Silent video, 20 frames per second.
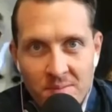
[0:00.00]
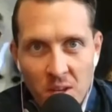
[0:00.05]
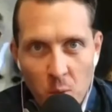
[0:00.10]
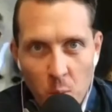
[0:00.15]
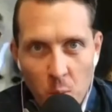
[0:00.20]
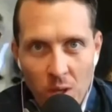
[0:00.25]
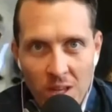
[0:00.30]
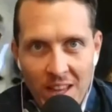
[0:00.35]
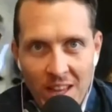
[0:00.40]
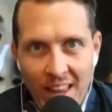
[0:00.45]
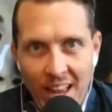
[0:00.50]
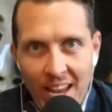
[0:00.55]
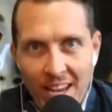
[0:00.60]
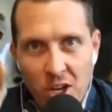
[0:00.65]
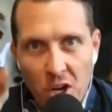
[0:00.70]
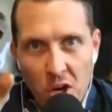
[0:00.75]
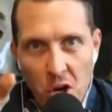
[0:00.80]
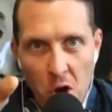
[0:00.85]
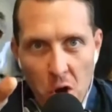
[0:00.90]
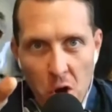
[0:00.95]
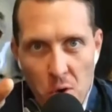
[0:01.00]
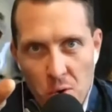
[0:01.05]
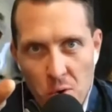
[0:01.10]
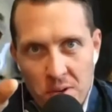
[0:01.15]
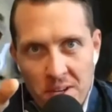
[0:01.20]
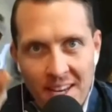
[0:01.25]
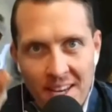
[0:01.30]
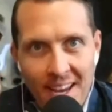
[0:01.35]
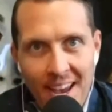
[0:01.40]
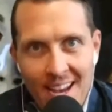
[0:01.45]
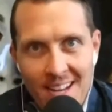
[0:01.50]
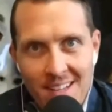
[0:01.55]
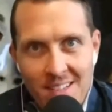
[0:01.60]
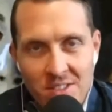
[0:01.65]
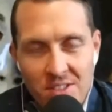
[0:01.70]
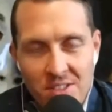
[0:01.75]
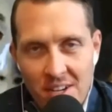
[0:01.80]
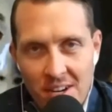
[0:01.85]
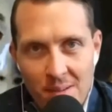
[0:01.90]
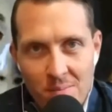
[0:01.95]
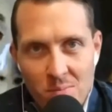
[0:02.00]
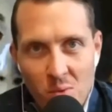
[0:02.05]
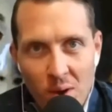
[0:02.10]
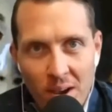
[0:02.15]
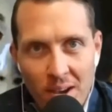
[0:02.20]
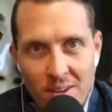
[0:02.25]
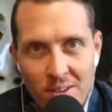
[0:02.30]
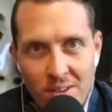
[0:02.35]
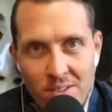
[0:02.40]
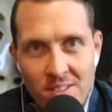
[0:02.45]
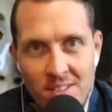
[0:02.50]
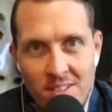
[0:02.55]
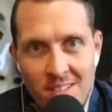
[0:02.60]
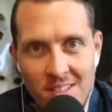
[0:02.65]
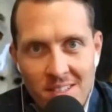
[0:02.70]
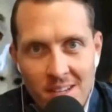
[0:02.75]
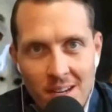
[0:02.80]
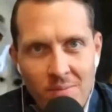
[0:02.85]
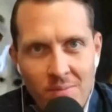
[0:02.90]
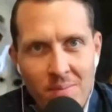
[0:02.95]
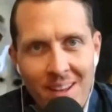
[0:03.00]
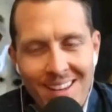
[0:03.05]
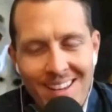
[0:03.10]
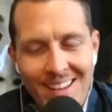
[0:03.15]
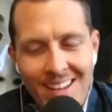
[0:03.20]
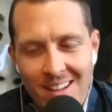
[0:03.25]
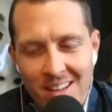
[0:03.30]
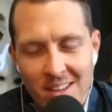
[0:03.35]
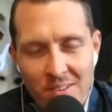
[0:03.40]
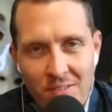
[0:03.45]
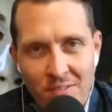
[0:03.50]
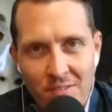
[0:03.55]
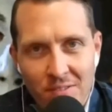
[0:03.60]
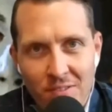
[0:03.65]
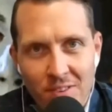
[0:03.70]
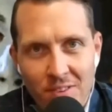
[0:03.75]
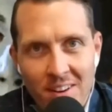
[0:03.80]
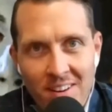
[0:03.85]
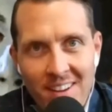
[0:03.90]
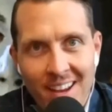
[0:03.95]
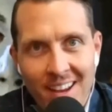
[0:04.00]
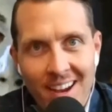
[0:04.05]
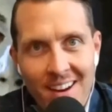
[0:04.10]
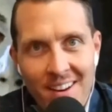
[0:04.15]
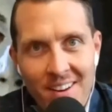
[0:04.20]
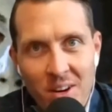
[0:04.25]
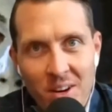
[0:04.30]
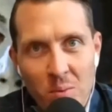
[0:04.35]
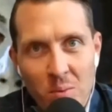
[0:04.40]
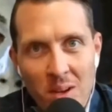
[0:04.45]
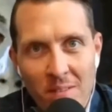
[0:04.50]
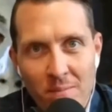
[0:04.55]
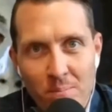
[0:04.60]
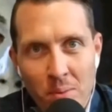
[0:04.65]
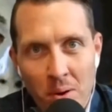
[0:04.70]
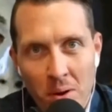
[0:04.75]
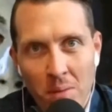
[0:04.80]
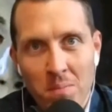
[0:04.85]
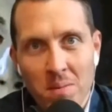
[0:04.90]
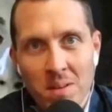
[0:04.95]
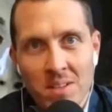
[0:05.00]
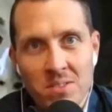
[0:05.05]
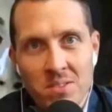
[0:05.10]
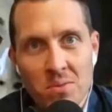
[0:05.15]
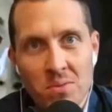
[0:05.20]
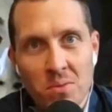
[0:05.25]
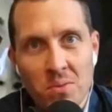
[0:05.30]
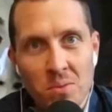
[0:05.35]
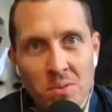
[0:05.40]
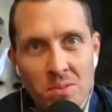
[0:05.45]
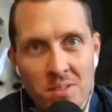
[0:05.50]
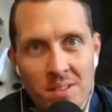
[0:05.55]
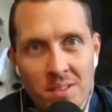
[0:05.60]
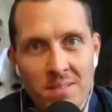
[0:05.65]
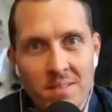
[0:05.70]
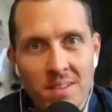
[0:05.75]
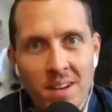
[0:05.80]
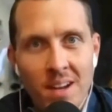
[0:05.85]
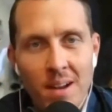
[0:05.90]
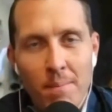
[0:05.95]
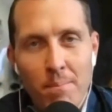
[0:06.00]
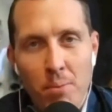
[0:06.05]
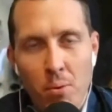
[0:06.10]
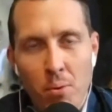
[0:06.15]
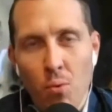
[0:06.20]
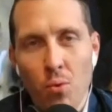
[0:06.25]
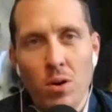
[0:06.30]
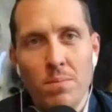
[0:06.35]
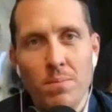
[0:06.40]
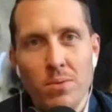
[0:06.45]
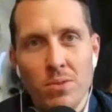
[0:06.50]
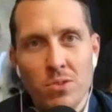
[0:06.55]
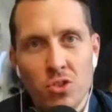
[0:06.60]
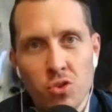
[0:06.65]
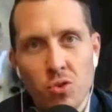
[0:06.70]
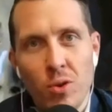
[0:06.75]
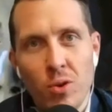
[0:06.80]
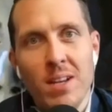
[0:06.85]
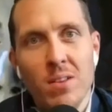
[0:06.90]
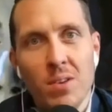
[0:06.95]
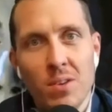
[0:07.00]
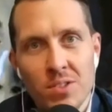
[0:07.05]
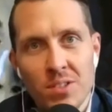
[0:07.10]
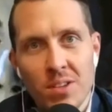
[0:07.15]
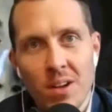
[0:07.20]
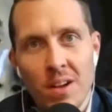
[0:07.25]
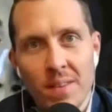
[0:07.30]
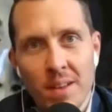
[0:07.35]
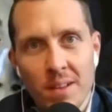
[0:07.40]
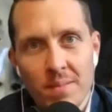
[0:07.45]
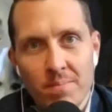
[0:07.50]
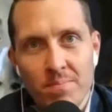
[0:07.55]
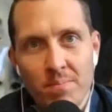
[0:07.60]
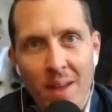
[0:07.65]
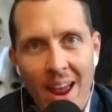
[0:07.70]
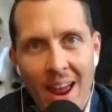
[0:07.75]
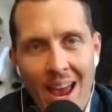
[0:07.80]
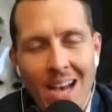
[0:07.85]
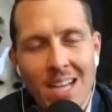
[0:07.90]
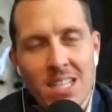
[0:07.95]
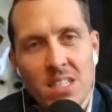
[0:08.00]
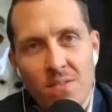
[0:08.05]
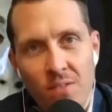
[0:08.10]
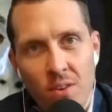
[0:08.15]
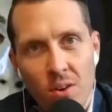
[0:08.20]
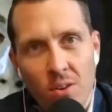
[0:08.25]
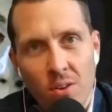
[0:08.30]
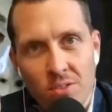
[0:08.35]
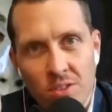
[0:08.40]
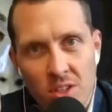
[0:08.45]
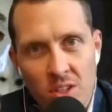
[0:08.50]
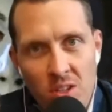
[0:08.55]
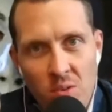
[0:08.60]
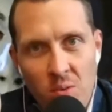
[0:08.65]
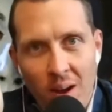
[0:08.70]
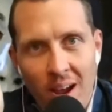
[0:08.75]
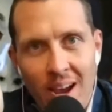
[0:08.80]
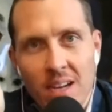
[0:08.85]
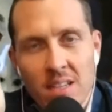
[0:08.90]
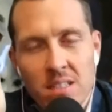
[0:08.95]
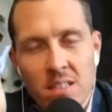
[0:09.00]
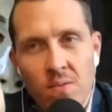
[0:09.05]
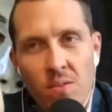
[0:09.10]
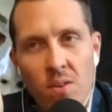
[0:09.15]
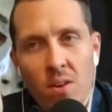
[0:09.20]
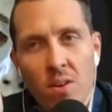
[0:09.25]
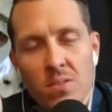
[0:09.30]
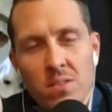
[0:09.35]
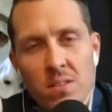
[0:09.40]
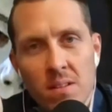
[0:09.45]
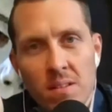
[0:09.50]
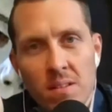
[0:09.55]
With like oak and dumbwaiters and stuff. I'm like, get the fuck out of here. We have public schools and portable trailers on the asphalt, you asphalt.